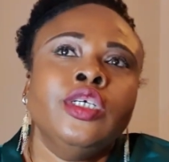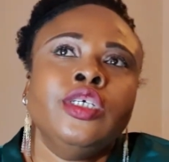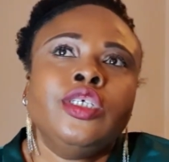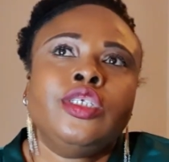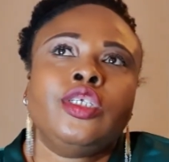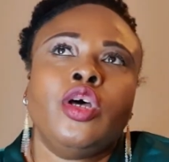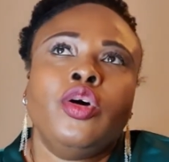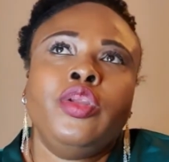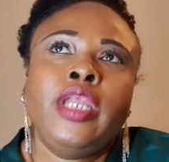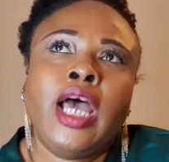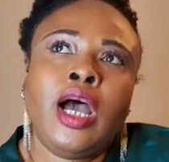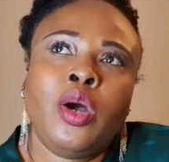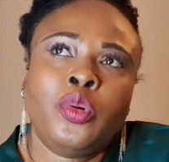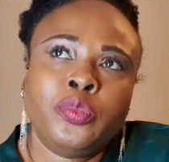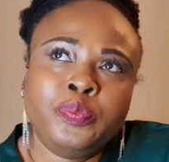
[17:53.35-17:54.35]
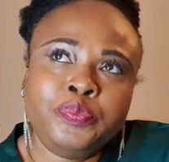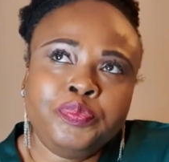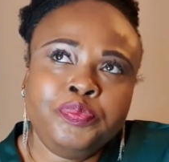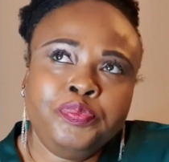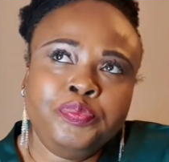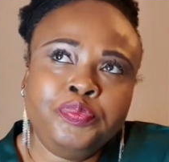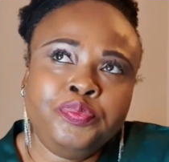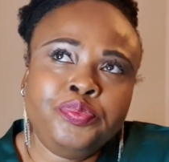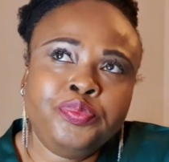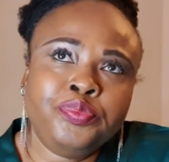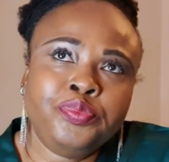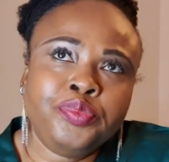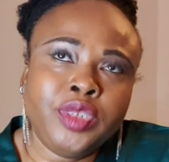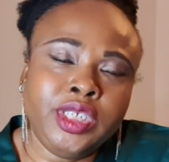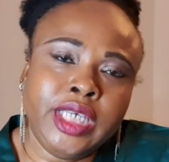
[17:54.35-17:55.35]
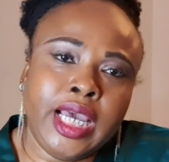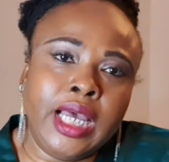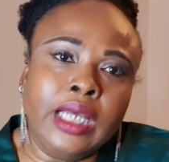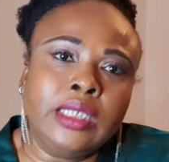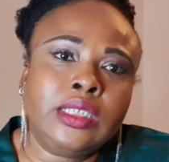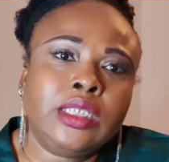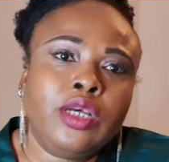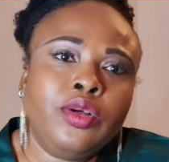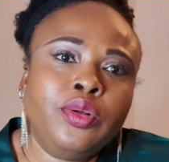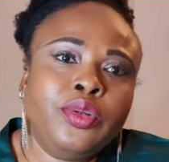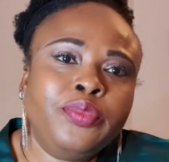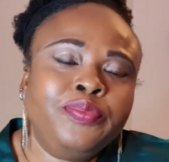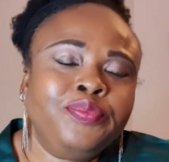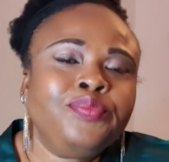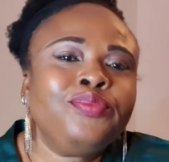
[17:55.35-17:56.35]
So now yeah, so